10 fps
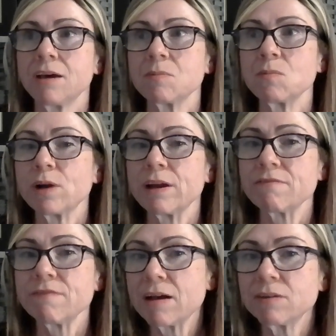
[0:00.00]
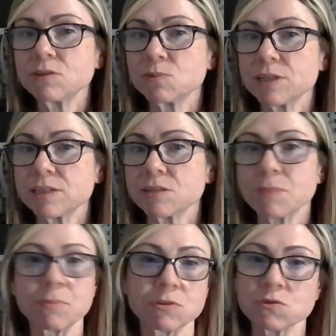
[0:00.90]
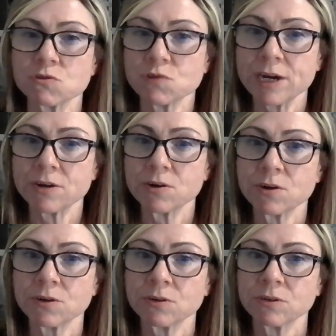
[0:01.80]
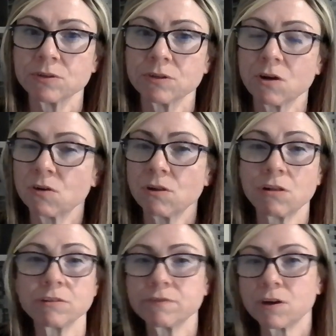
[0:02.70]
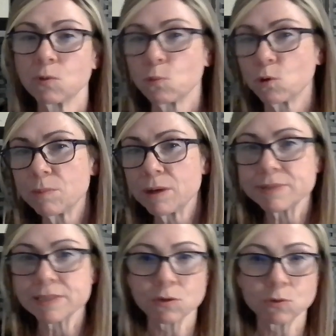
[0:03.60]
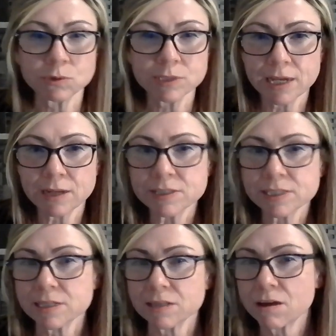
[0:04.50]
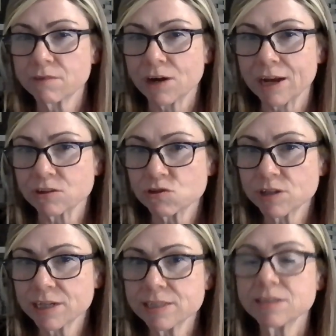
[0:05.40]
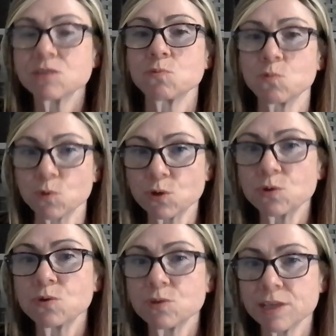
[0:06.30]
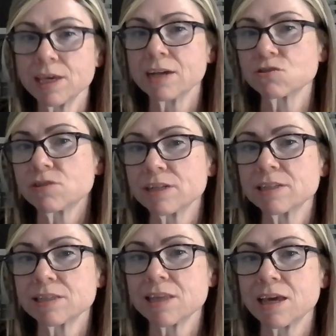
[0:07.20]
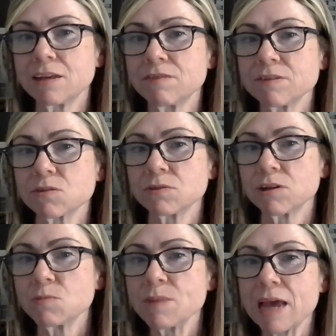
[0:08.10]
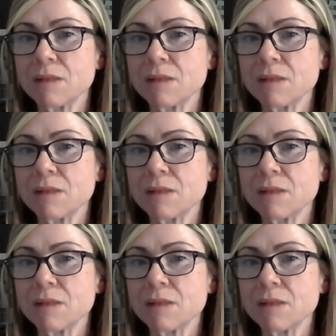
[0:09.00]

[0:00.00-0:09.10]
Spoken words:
What I found was my personal trainer, all of our warm-ups and cool-downs and a lot of our exercises were the exercises that physical therapy had